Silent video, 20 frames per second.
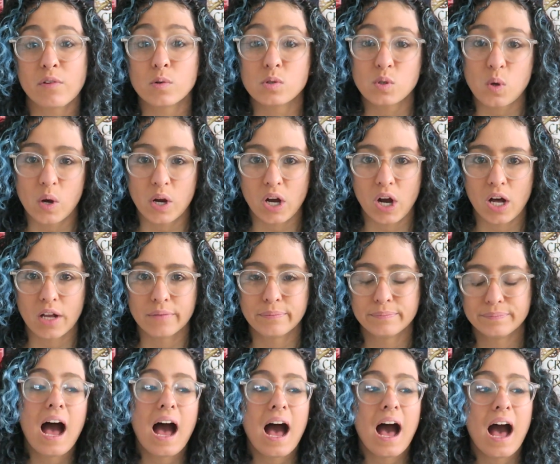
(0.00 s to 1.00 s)
was going on.
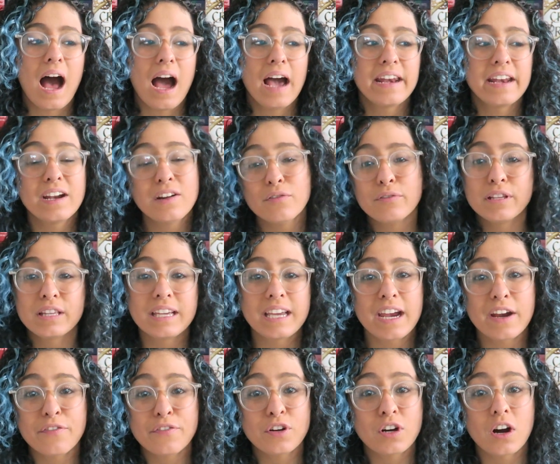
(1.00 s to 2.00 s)
I didn't really
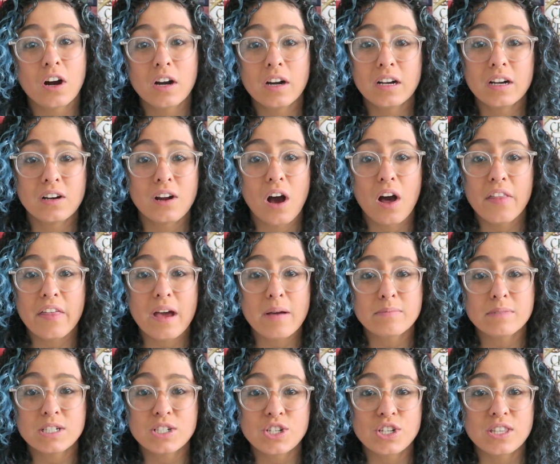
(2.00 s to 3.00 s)
care for Cardin all
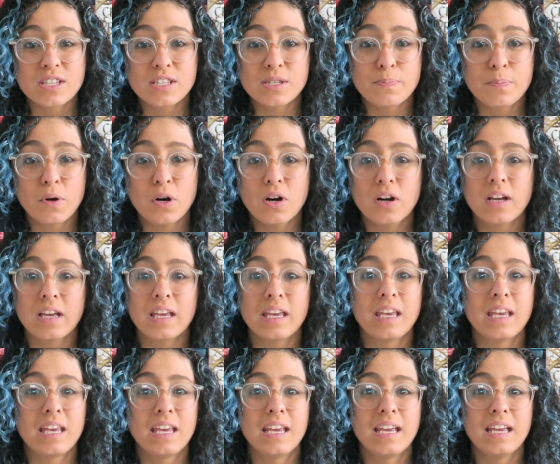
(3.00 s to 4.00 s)
that much in this book.
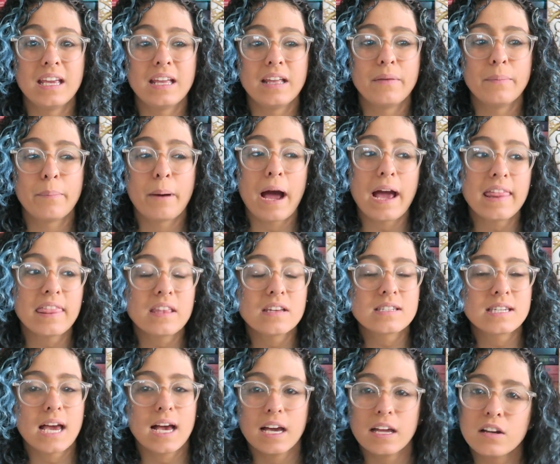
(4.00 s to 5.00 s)
By the
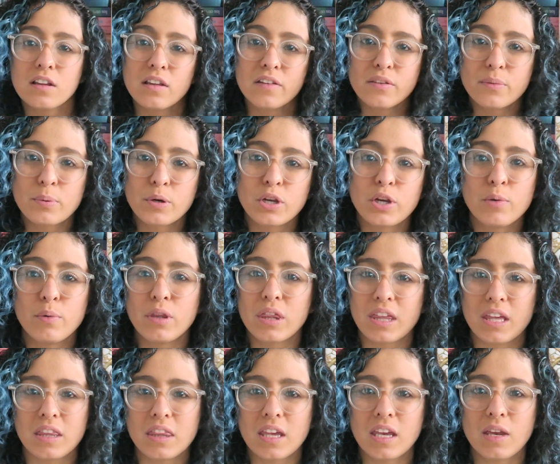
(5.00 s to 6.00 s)
title of the book, you would
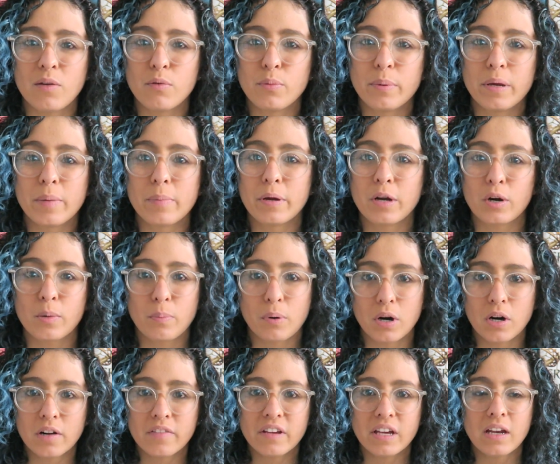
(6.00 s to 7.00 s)
think that he would be a bigger
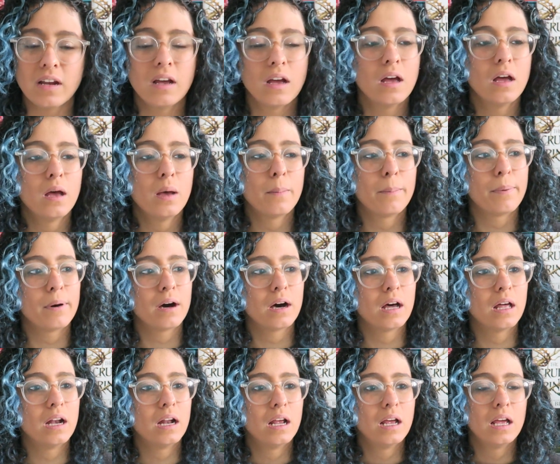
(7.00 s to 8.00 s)
part of it,
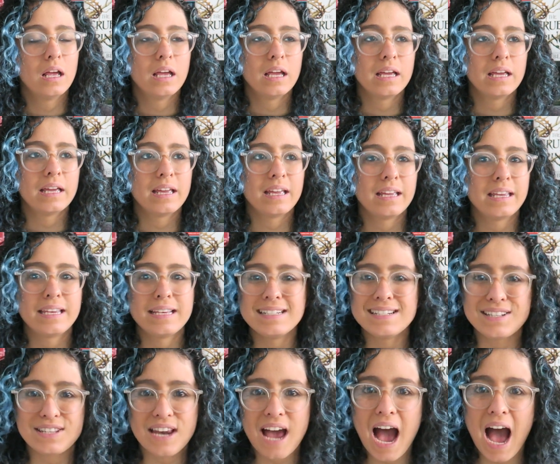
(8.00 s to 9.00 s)
but
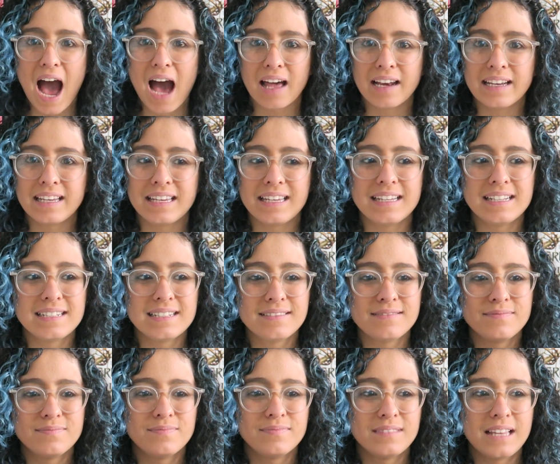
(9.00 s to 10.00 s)
he's not.
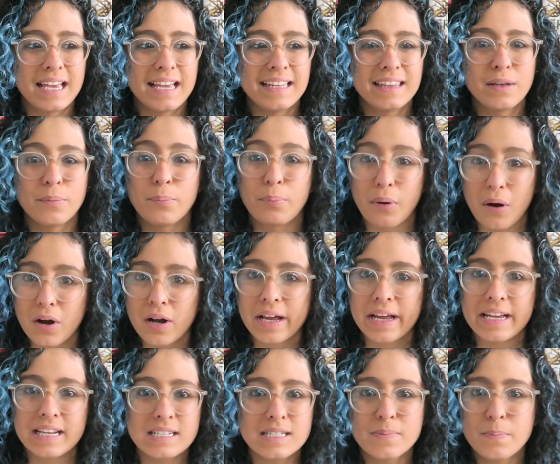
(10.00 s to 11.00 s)
The book
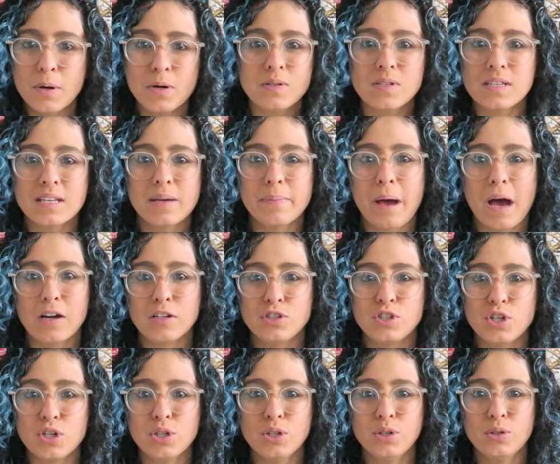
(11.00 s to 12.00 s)
is mostly about
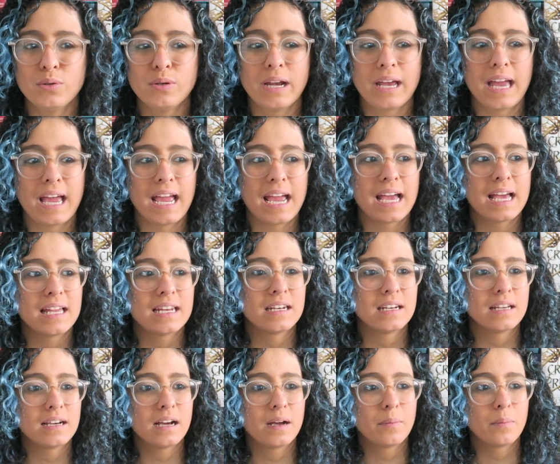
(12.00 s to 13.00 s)
Jude,
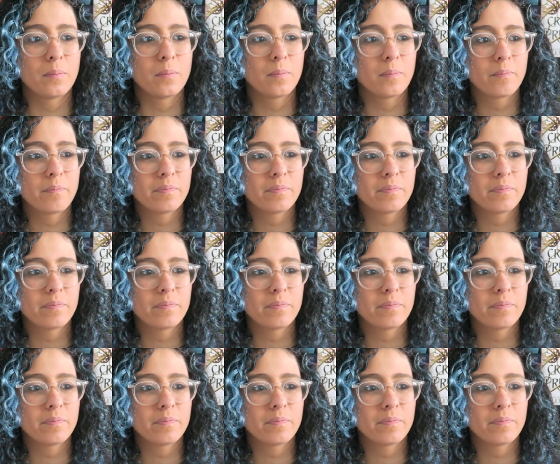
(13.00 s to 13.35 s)
and